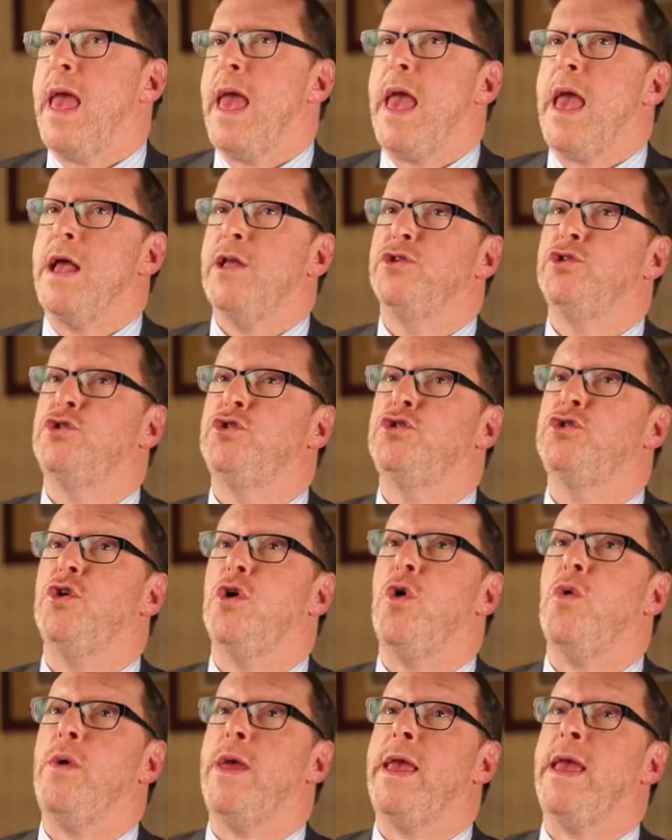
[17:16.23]
And
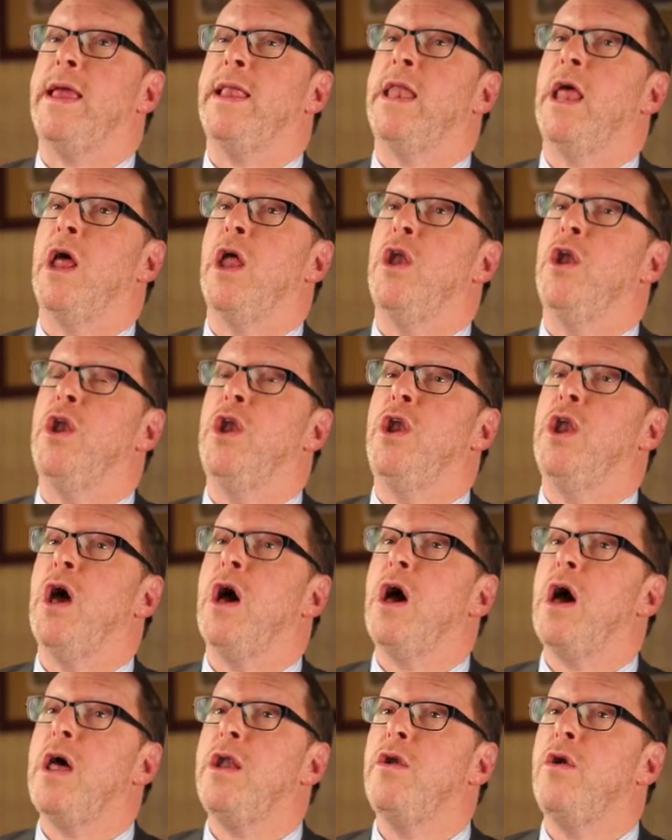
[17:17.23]
so in
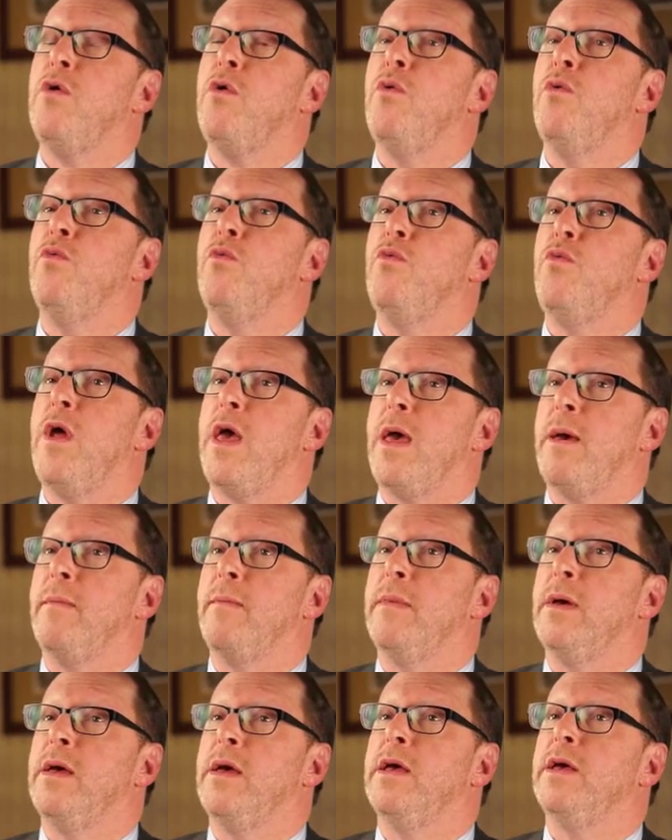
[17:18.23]

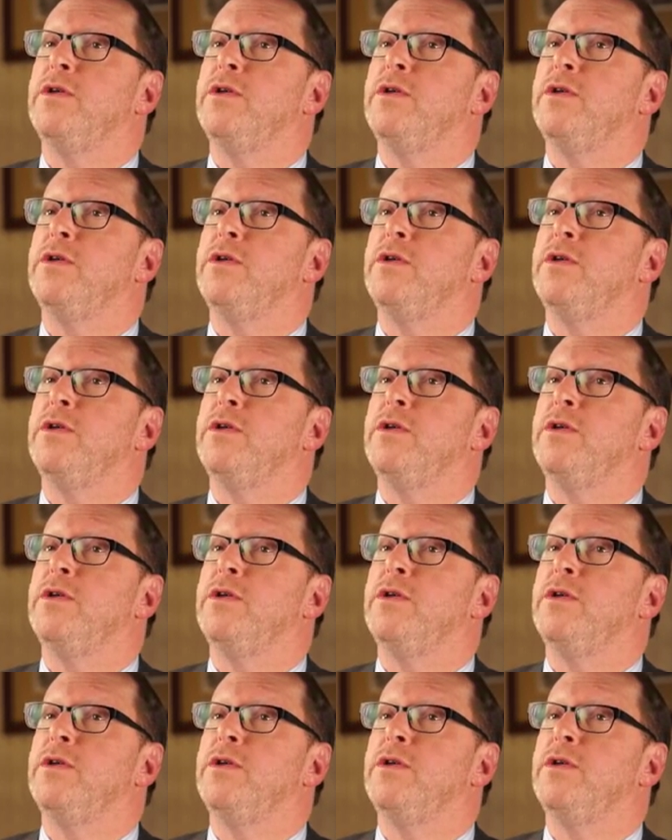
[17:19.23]
non-REM